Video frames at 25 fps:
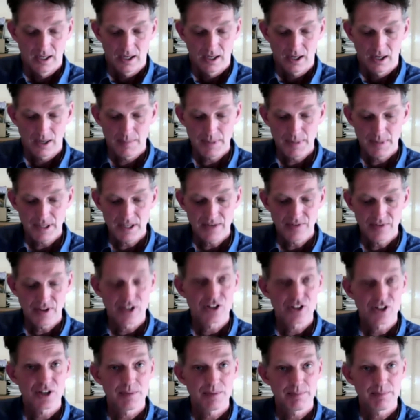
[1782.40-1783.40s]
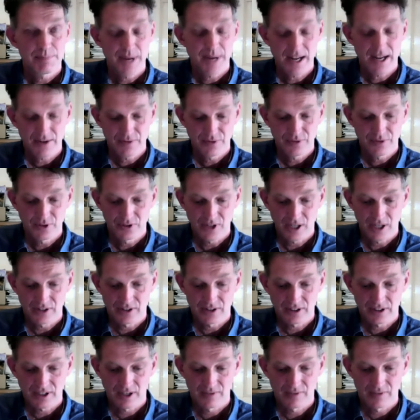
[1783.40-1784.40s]
I believe that Jim Pickford, the
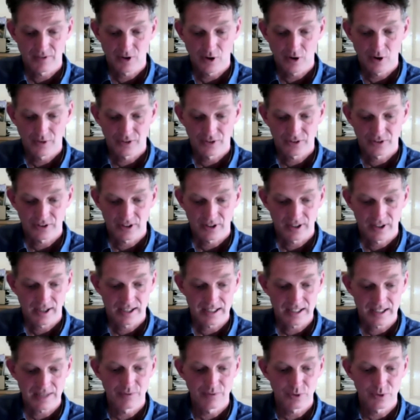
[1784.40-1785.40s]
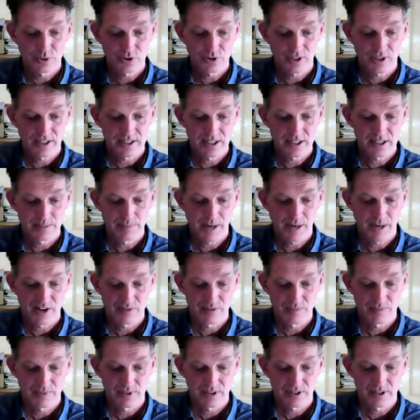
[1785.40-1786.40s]
undercover officer, had infiltrated
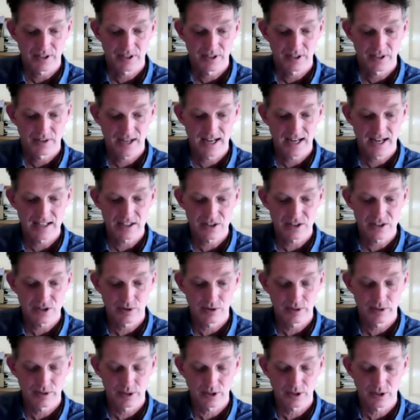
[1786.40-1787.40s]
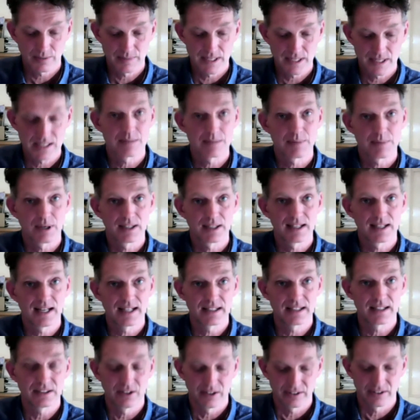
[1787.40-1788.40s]
Pavement, the editorial committee, by
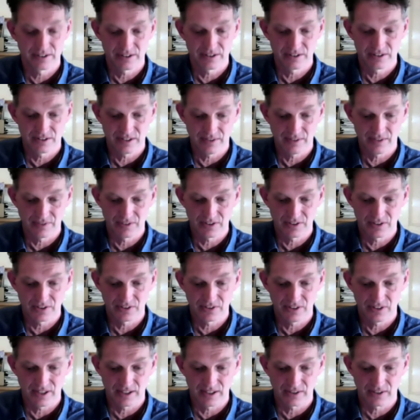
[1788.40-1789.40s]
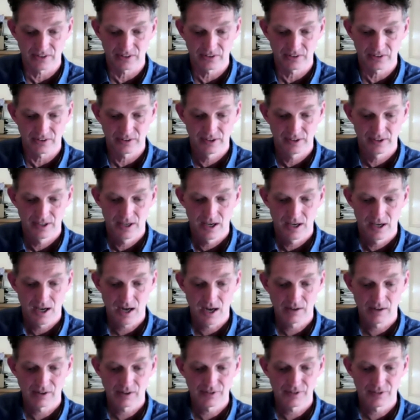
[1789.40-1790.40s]
late 1976.
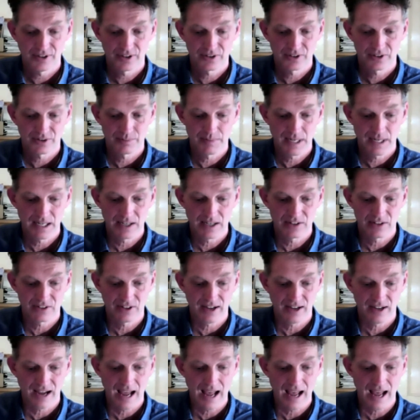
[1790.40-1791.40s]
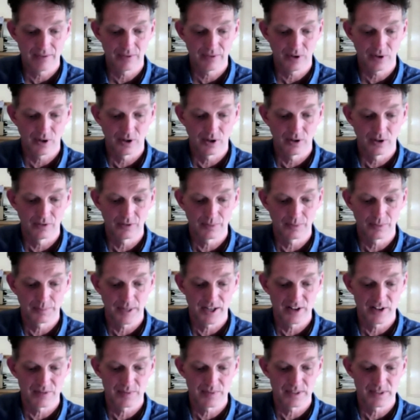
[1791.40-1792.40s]
I refer to minutes I have of a
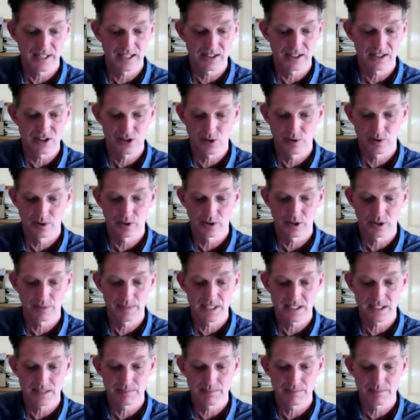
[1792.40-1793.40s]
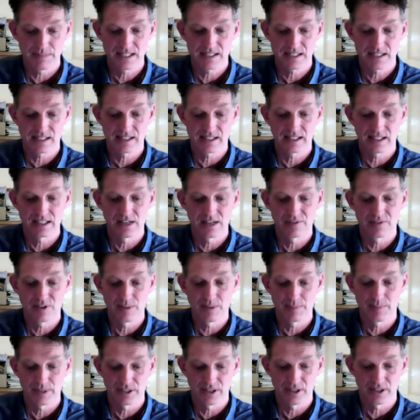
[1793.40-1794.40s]
Pavement editorial committee meeting in
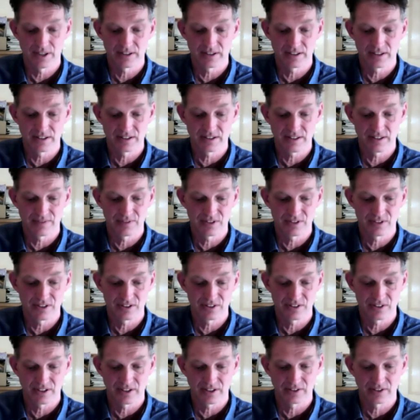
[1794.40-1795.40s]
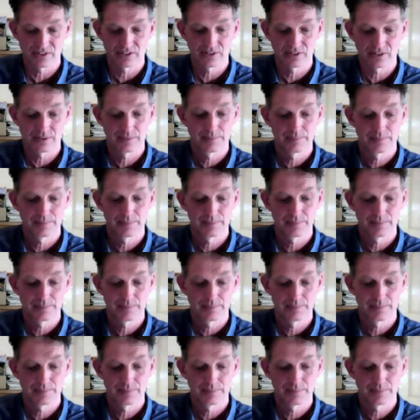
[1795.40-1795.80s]
November 1976.